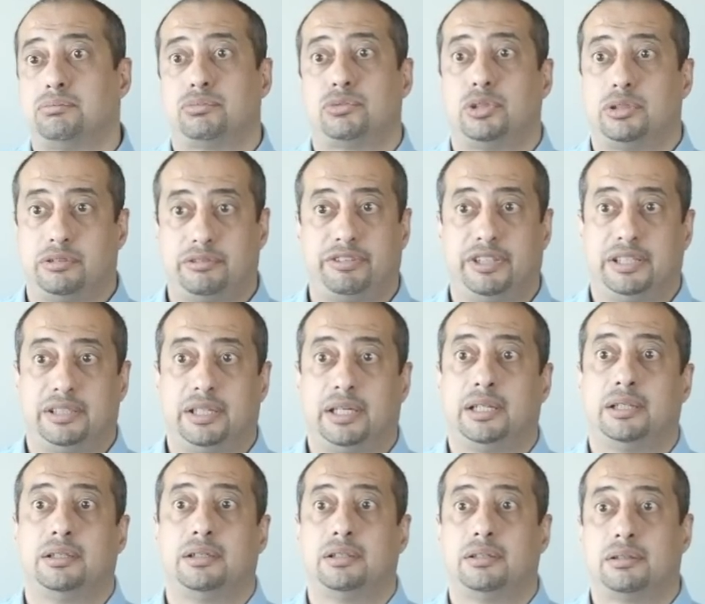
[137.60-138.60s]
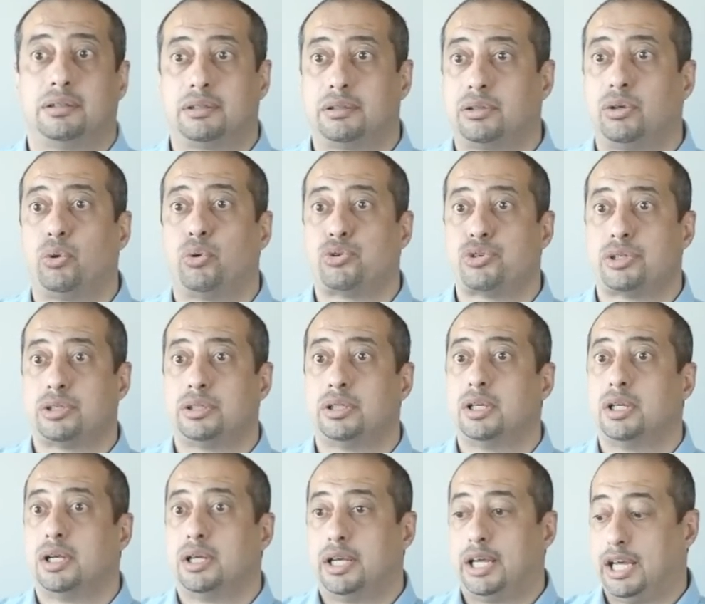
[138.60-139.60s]
could fit in the enclosure,
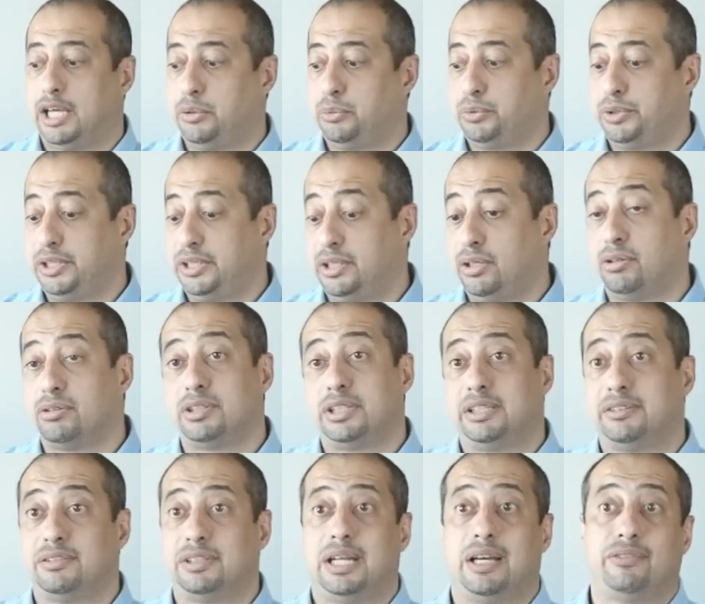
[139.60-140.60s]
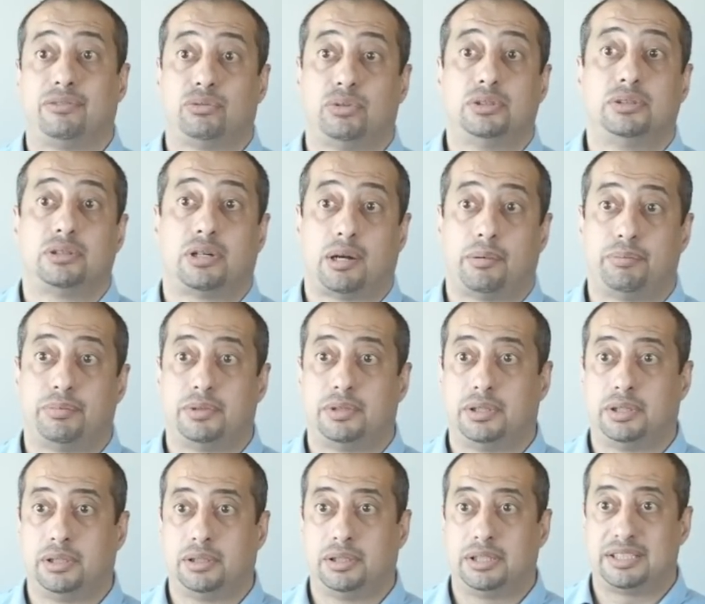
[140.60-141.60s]
and we did not even have to interrupt
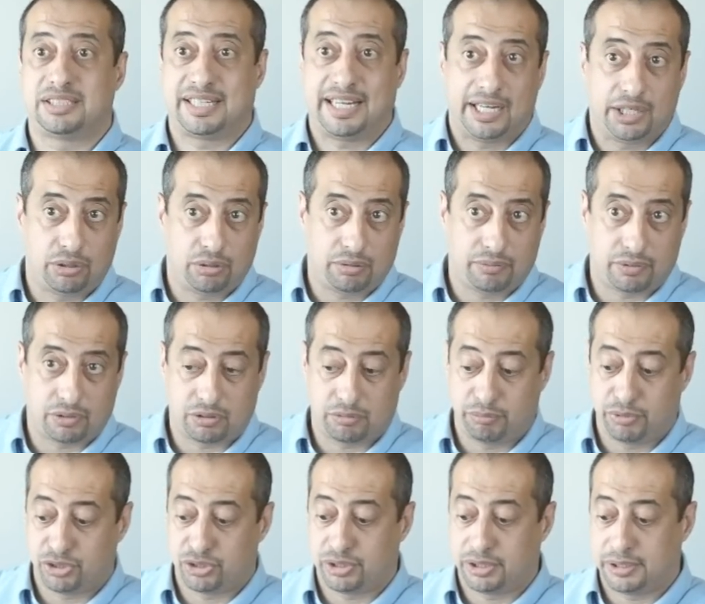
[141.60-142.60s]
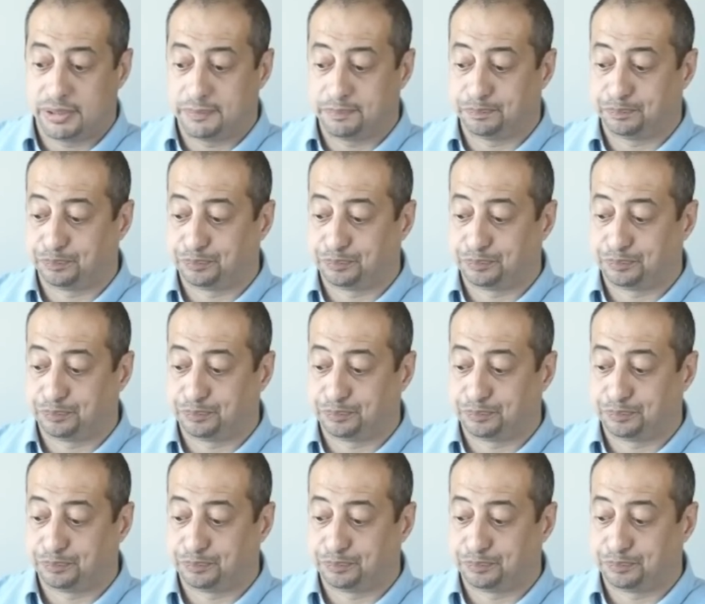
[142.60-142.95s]
the schedule of the commissioning.